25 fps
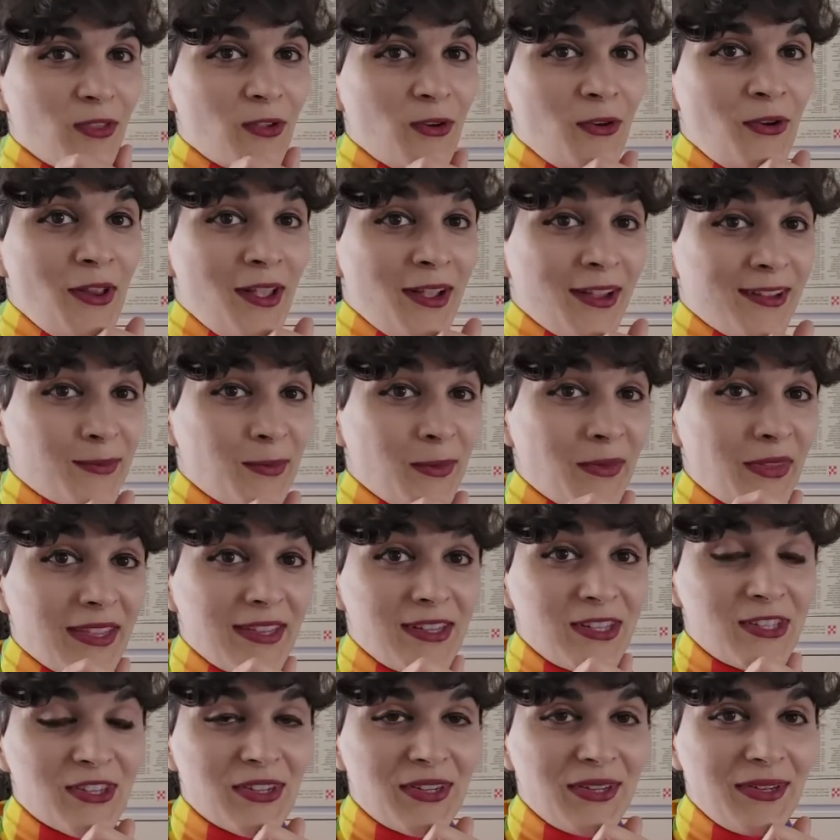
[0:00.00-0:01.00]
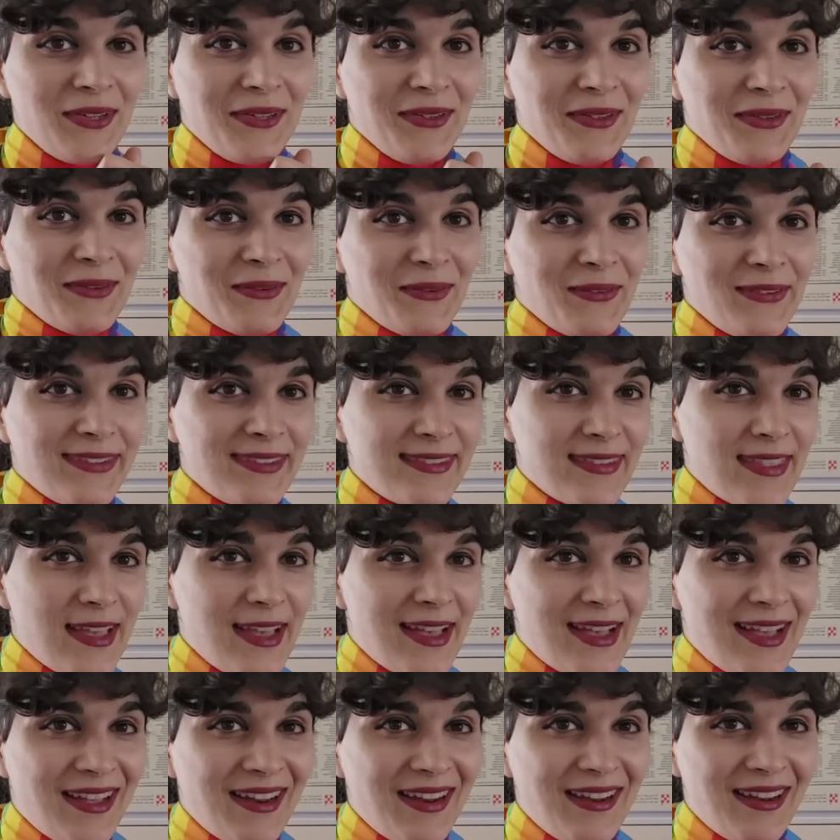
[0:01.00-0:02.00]
Third explanation was
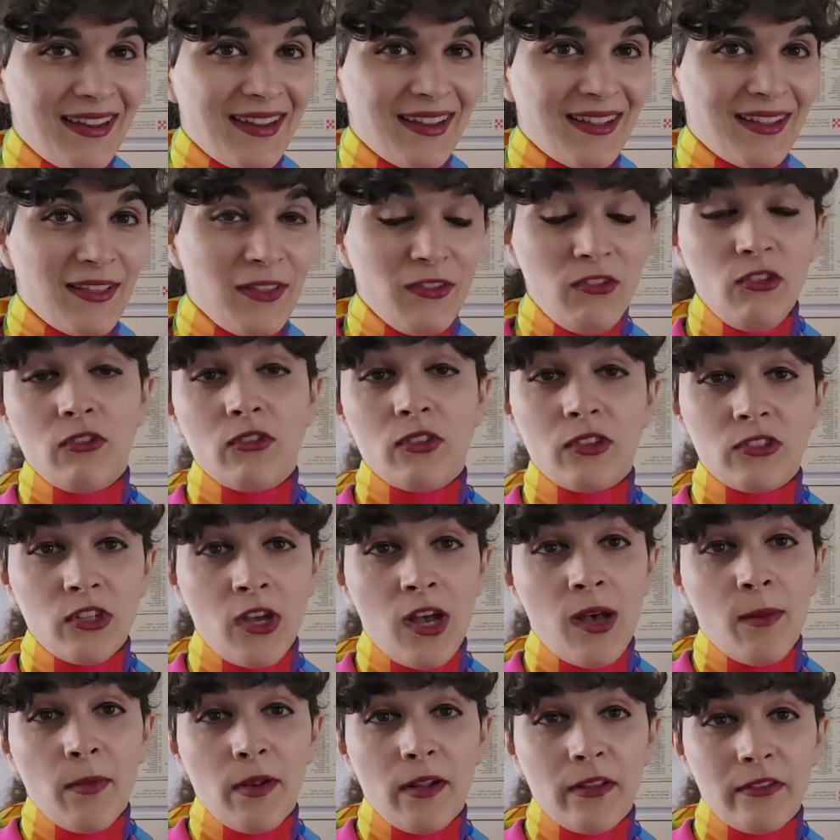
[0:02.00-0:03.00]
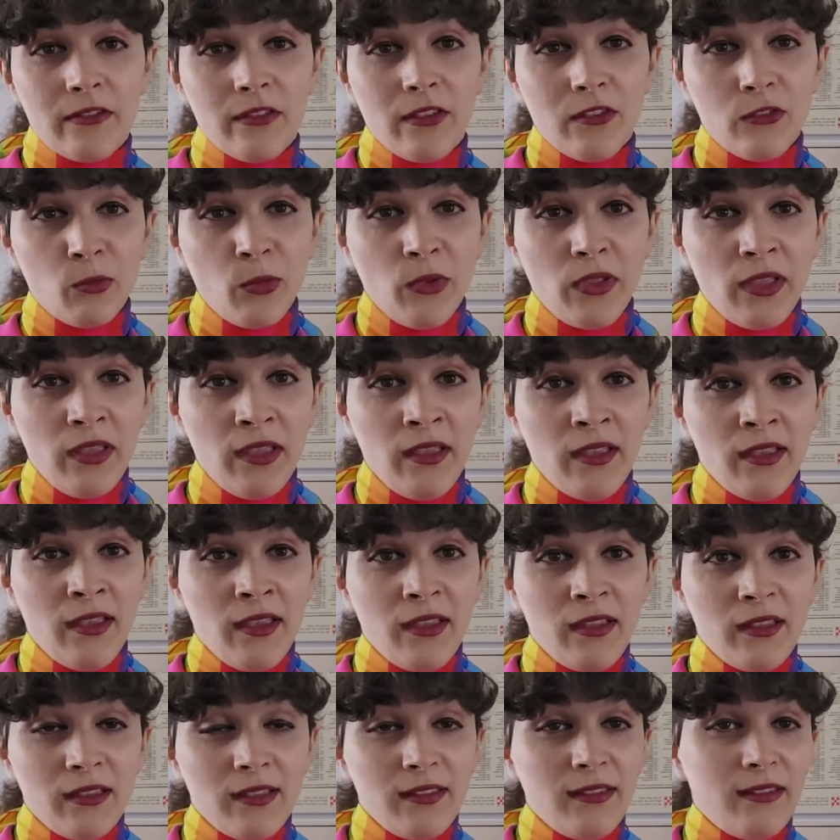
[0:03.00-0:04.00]
that this is a dominance display.
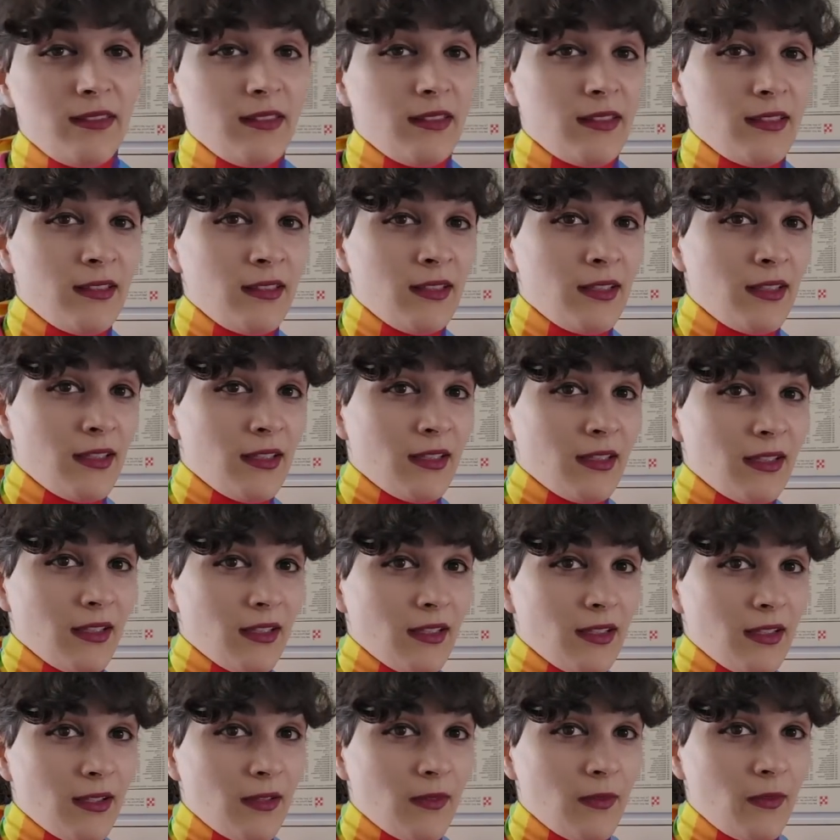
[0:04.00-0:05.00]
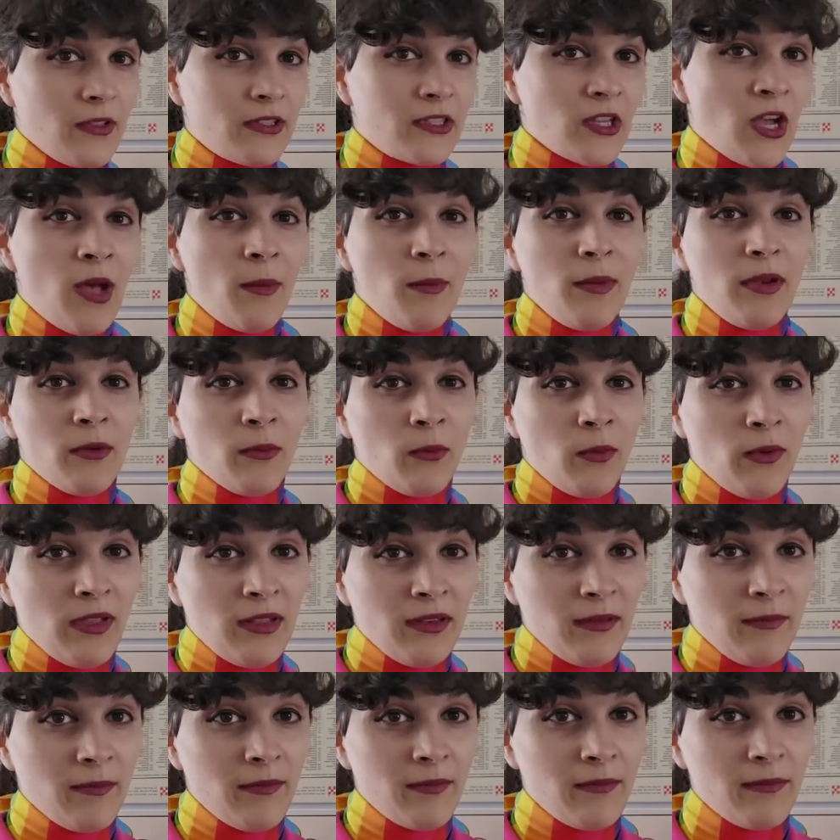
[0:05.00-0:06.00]
You see, the dominant
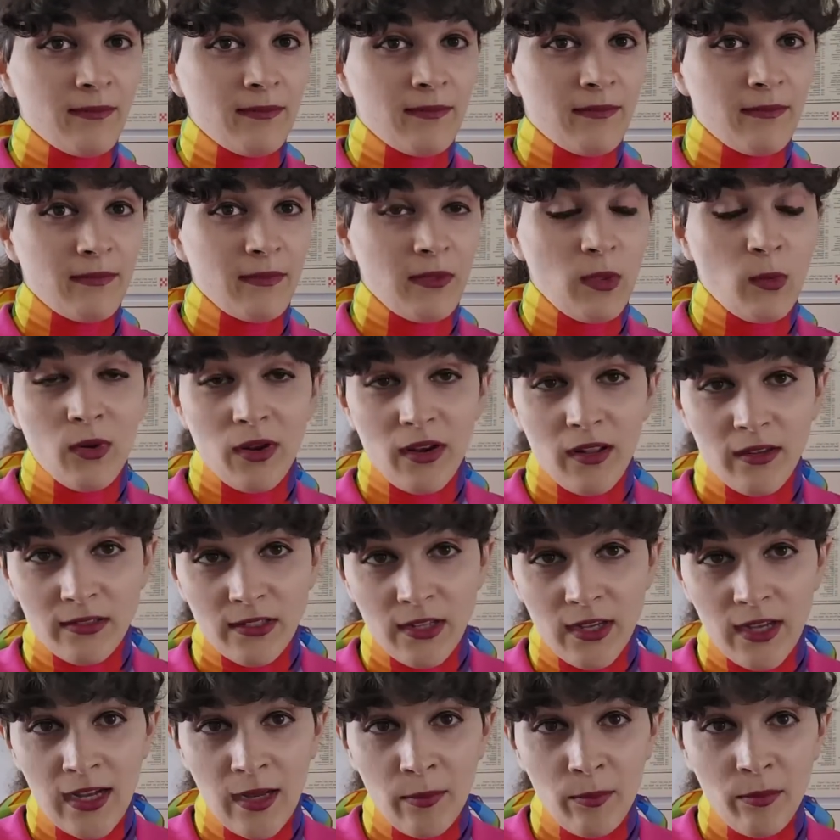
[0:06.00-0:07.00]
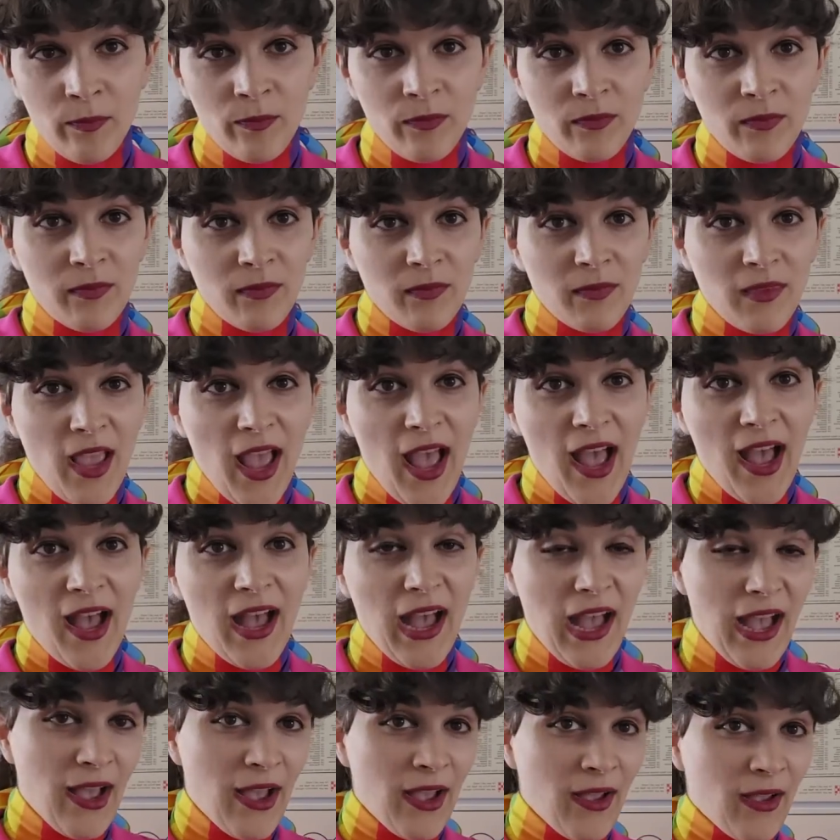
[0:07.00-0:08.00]
one, the one on top,
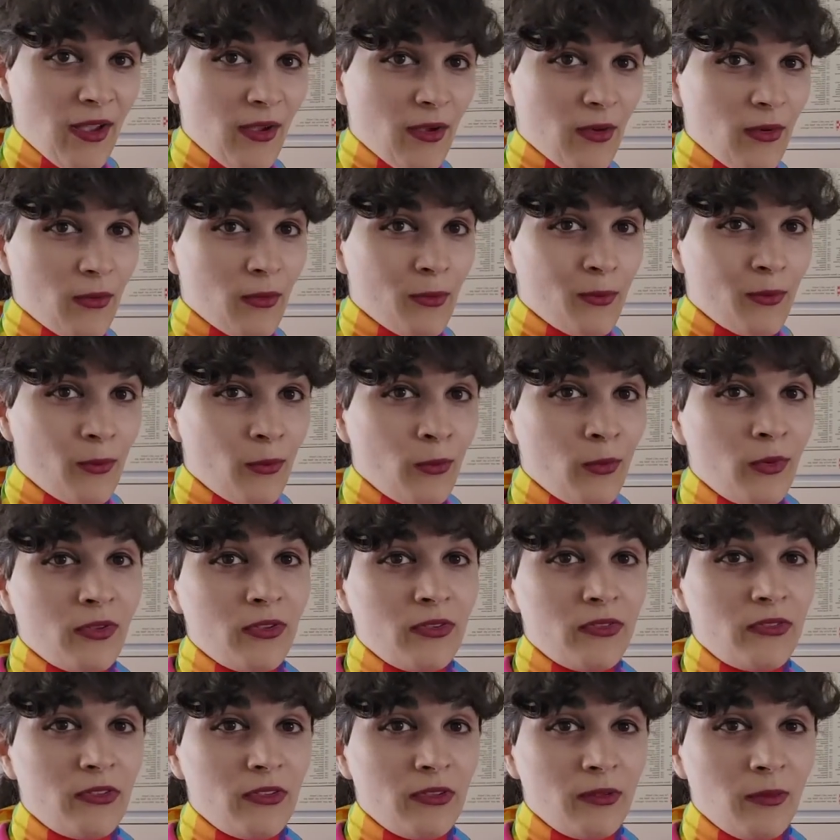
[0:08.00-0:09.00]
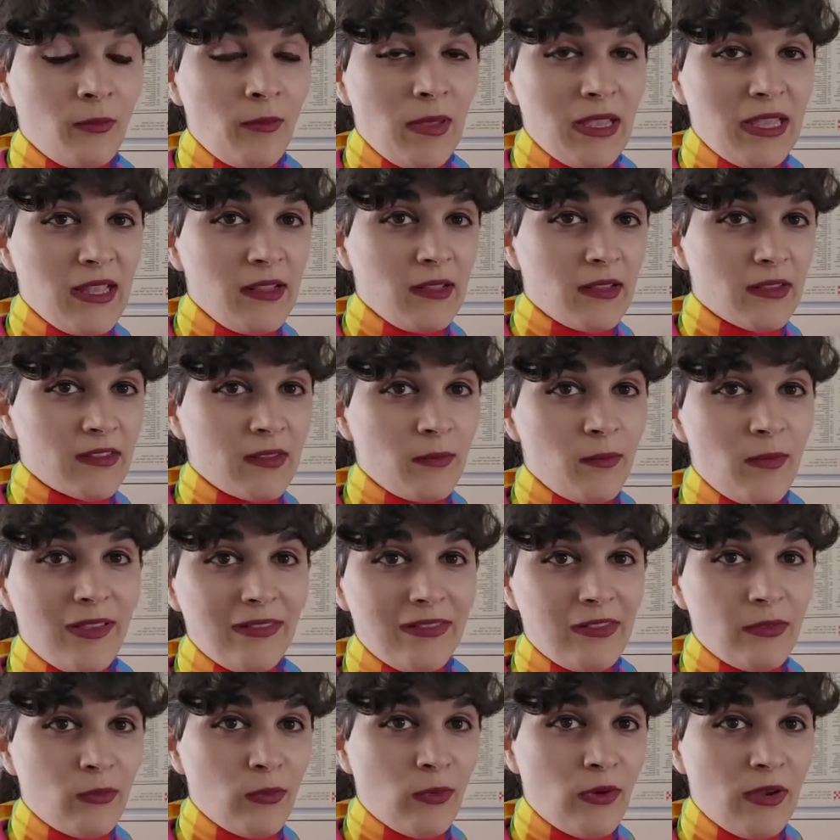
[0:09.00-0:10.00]
was making the
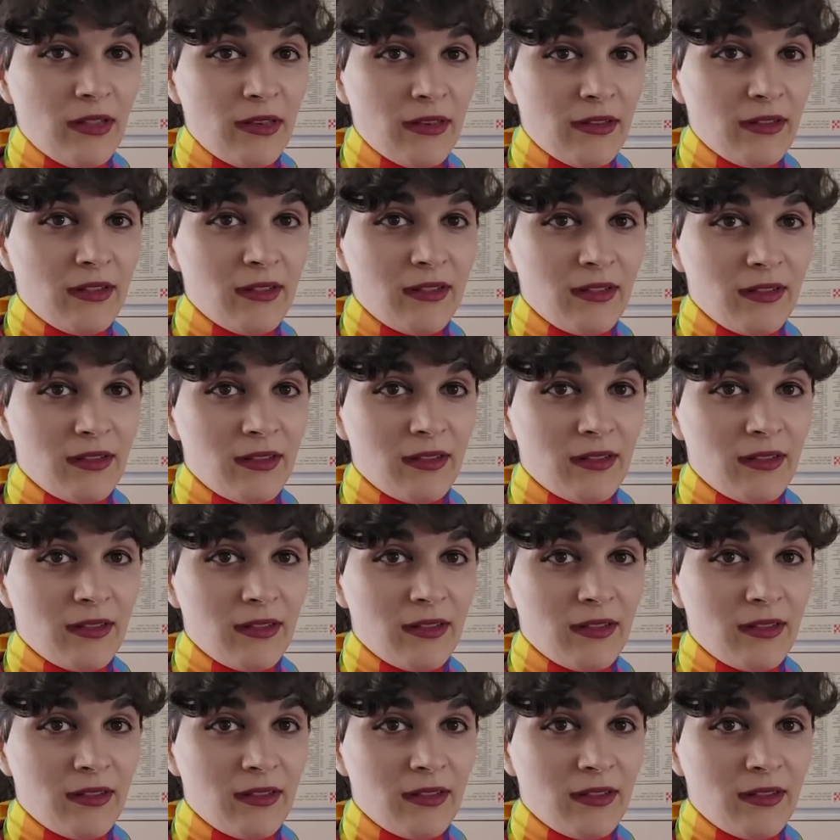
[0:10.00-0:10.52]
submissive one